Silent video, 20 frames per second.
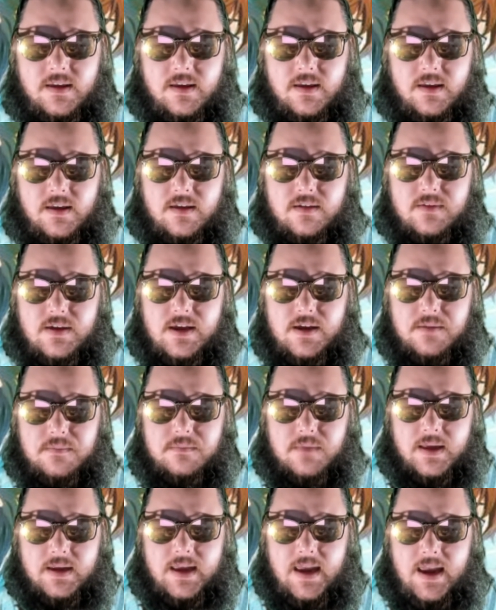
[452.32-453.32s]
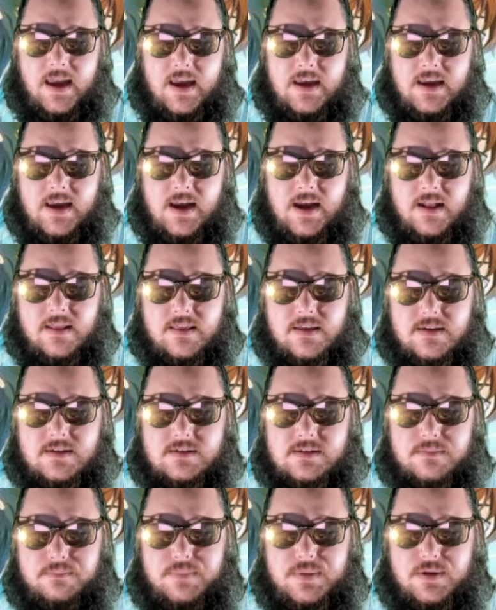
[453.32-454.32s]
And him, like, hey, yeah, this
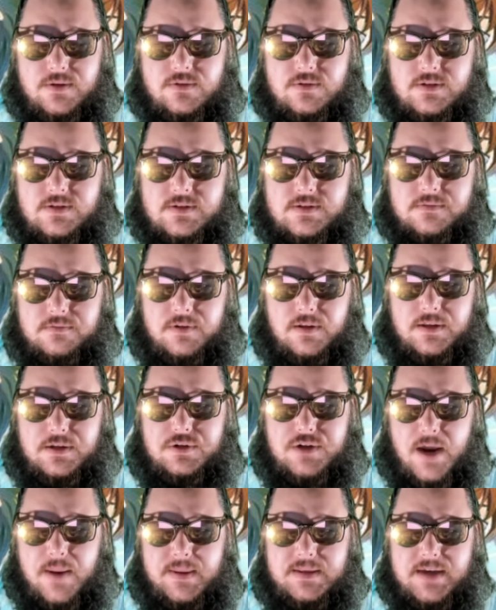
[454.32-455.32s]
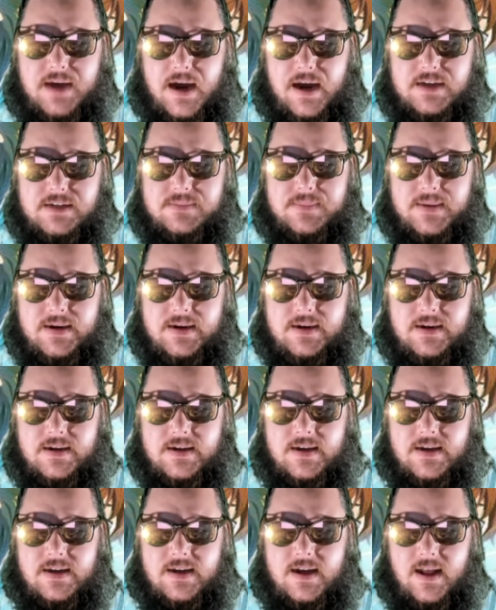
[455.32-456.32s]
abuse really traumatized me.
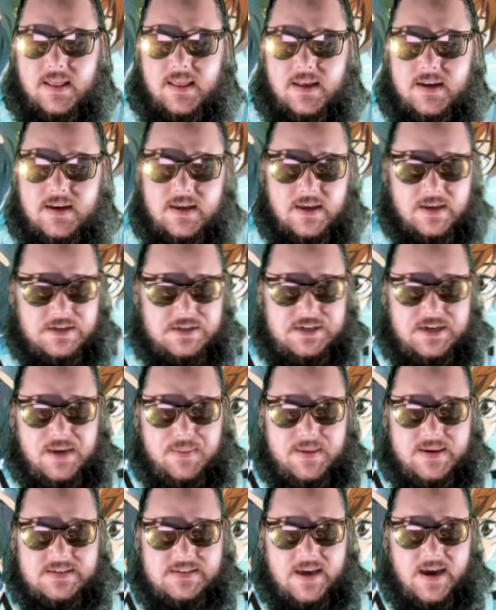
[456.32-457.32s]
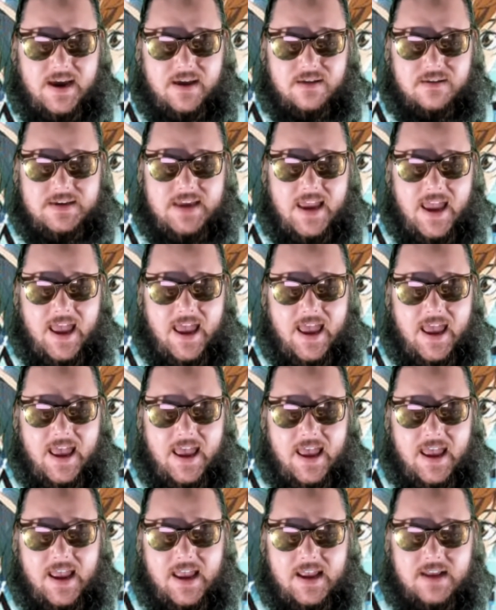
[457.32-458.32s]
And then, chibi style,
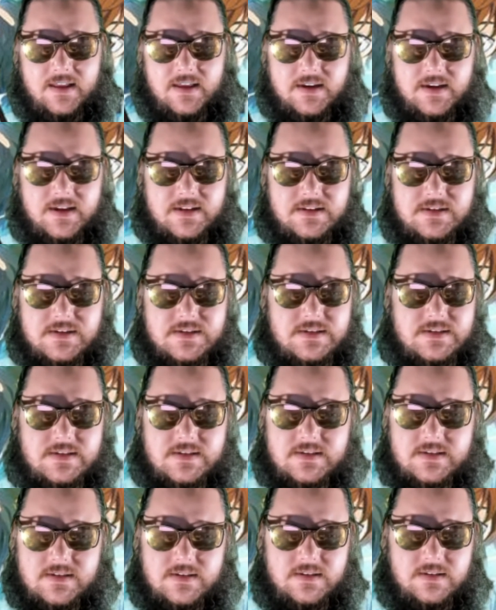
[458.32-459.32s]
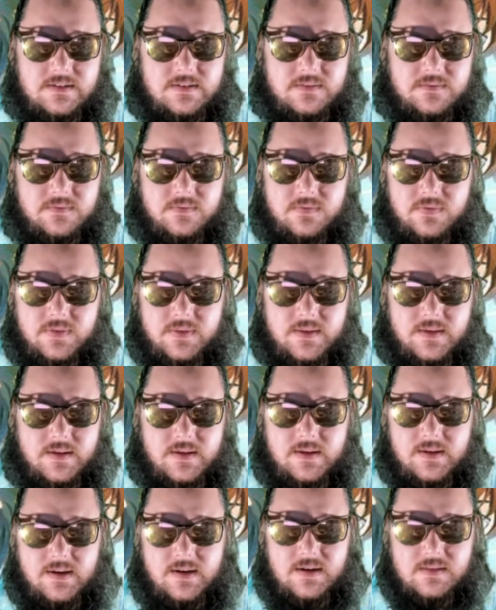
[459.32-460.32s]
yay! Like, it just,
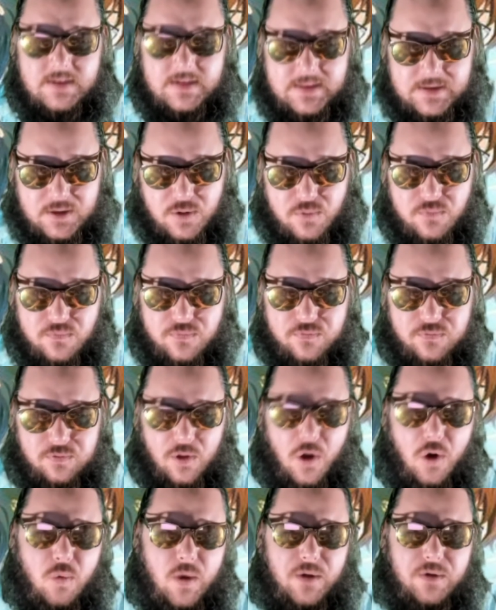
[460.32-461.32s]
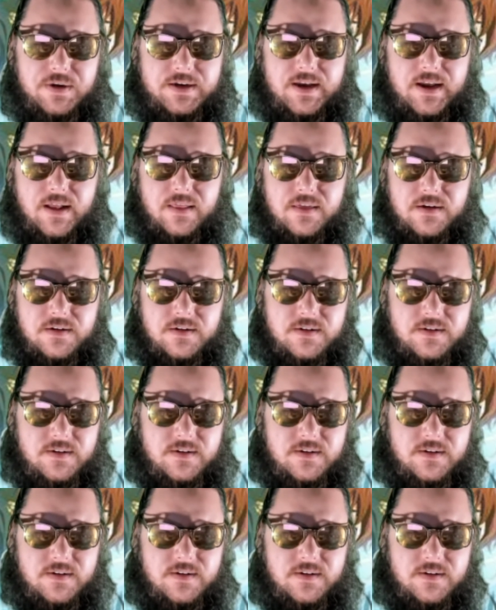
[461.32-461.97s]
like, they don't flow well together.